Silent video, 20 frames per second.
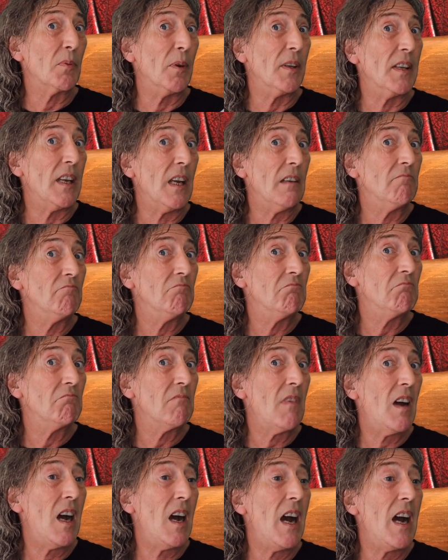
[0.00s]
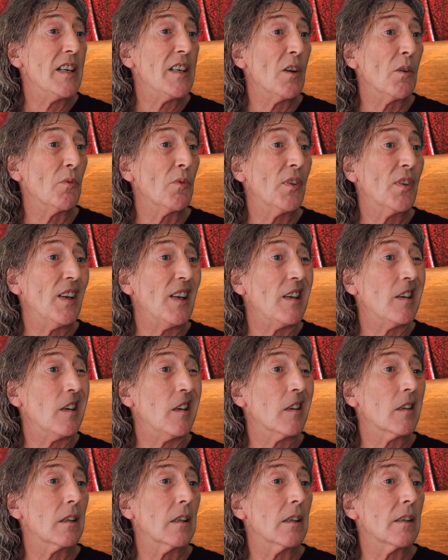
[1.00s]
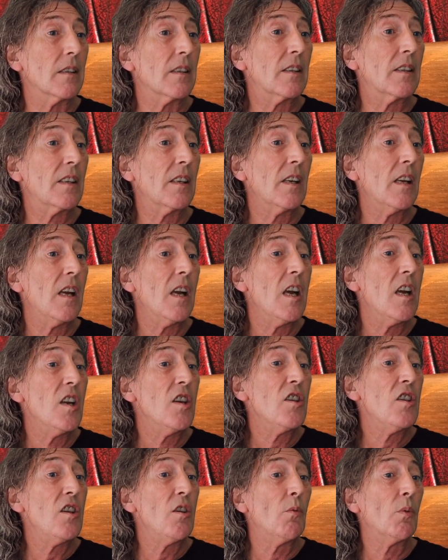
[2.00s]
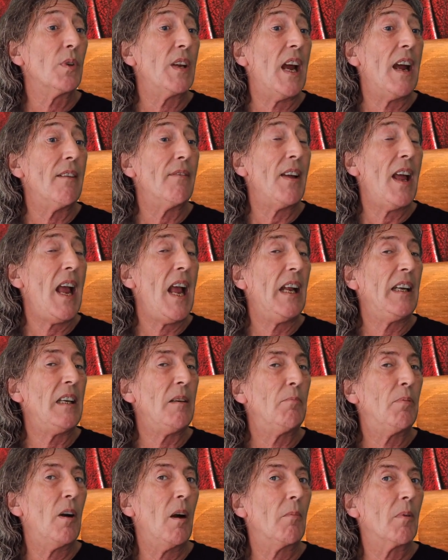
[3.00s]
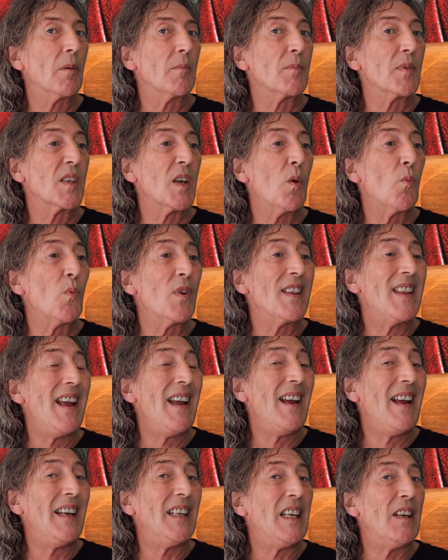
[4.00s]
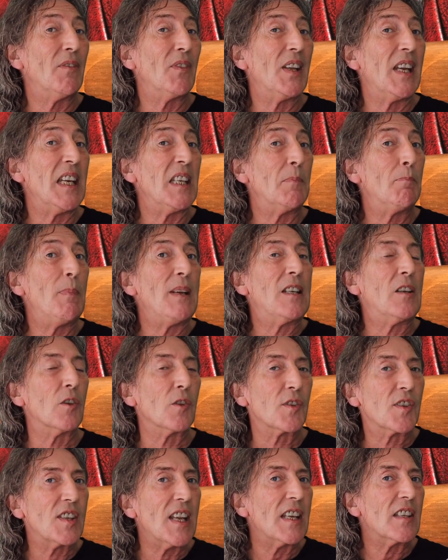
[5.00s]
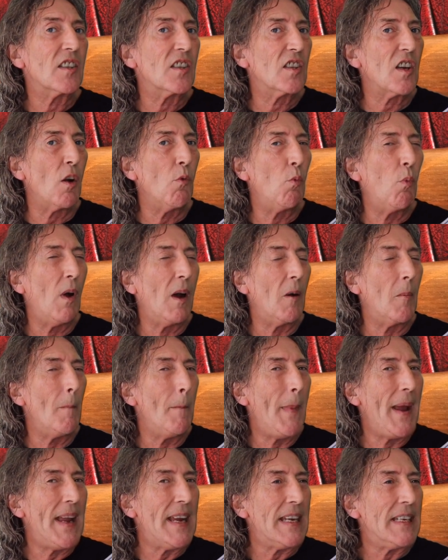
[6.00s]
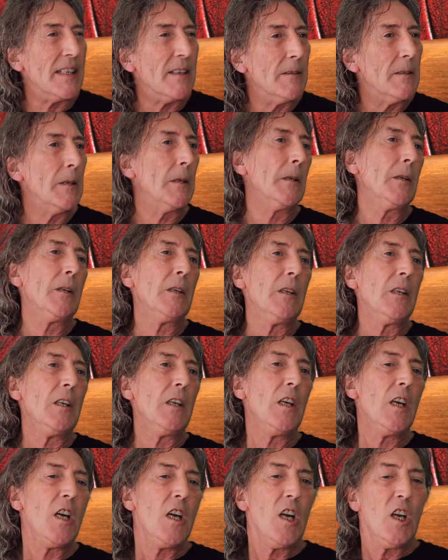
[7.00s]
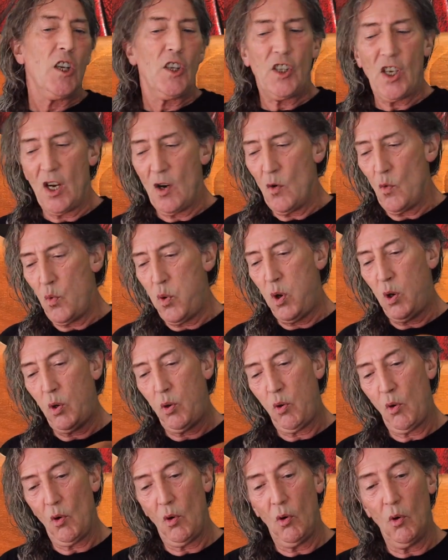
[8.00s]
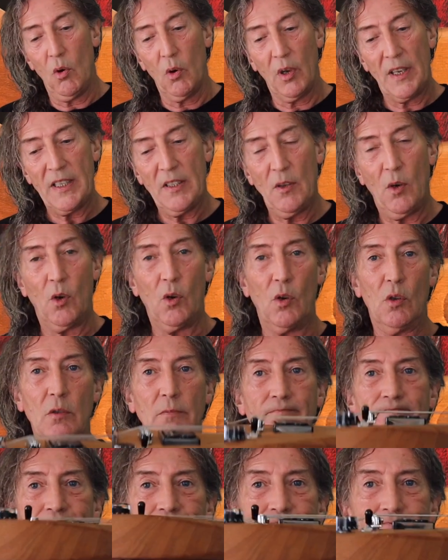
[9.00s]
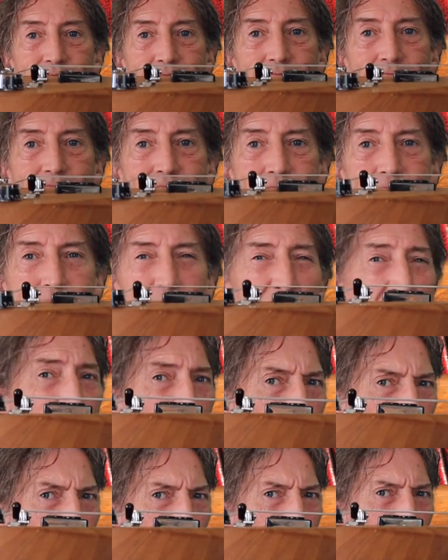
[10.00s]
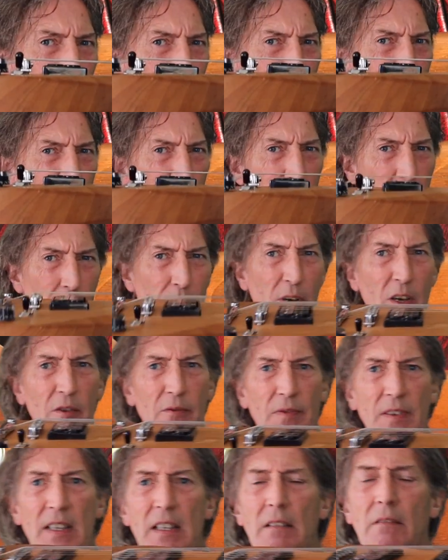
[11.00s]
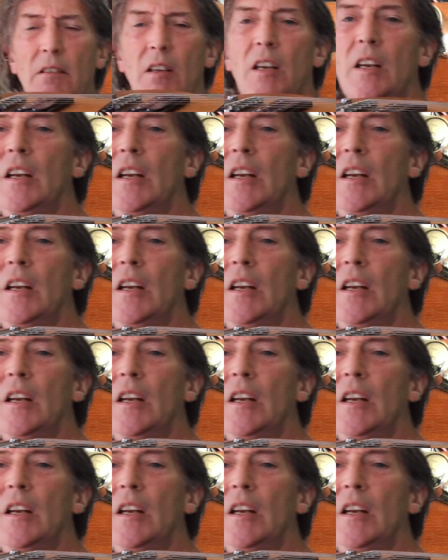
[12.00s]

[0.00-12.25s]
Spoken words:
with you, I don't think that you would have any problems with any of these because they're so well made. So, all in all, nice thin profile.